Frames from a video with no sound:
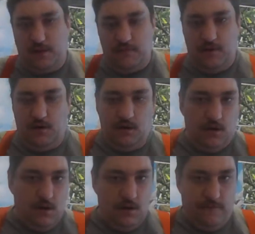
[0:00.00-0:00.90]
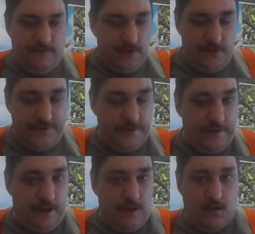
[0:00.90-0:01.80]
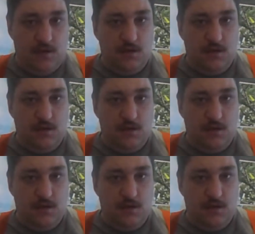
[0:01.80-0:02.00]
I'm not averse to that,